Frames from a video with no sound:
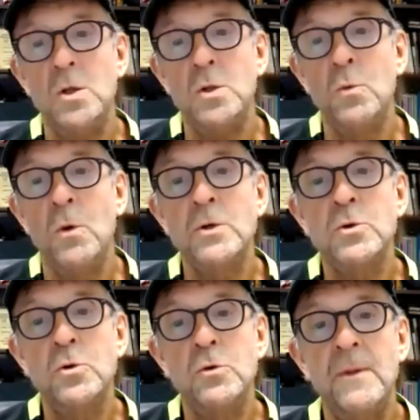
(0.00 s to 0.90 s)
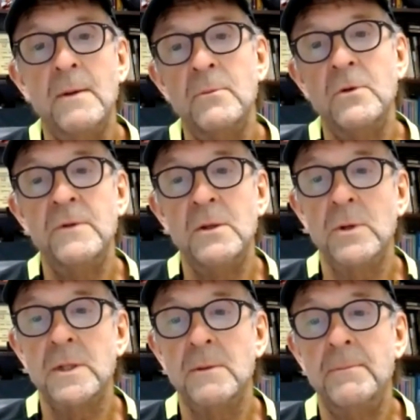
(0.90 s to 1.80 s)
you wonder who that movie
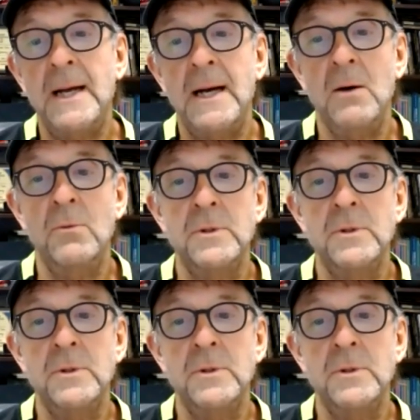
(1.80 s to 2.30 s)
was about.